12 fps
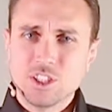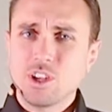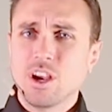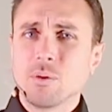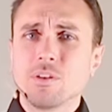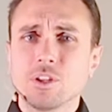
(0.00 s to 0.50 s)

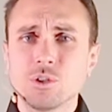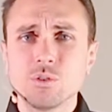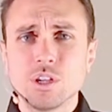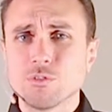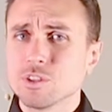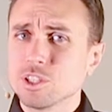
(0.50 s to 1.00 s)
talk about the two
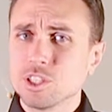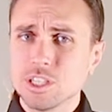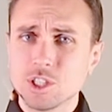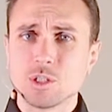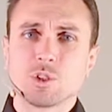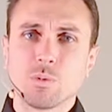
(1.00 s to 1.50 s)
different
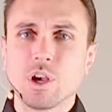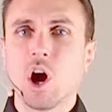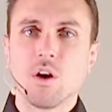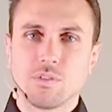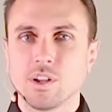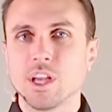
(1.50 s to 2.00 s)
systems we
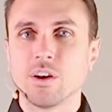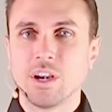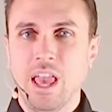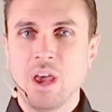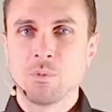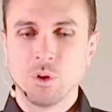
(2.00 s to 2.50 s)
offer here at
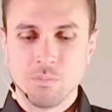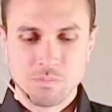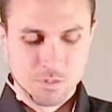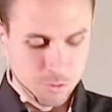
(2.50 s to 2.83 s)
Admiral.